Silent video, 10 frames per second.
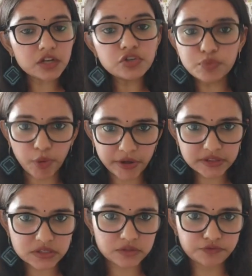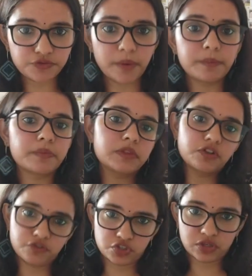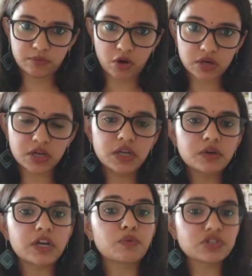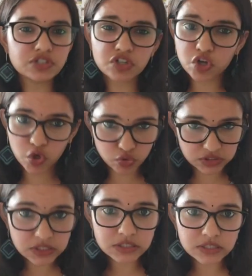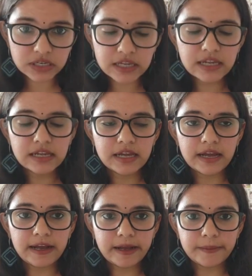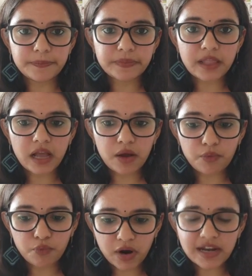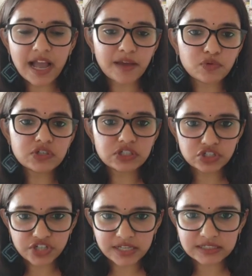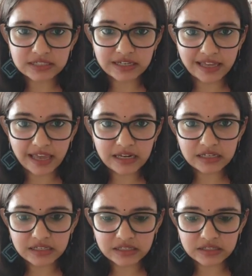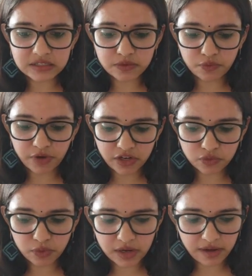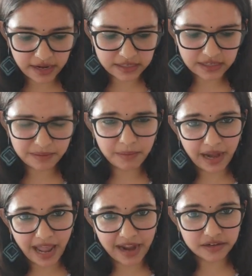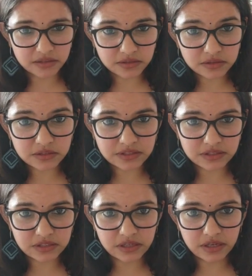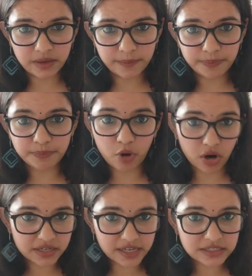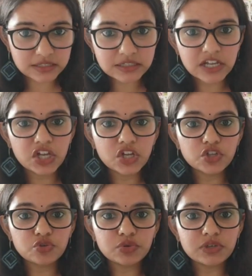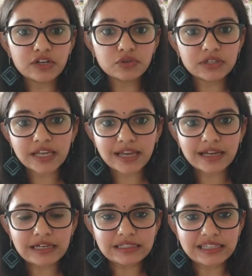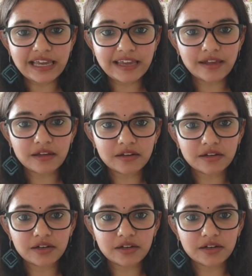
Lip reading: 2 points from the official mock. It was the closest. What I would suggest again is when you are writing Manhattan's mock test, you need to take their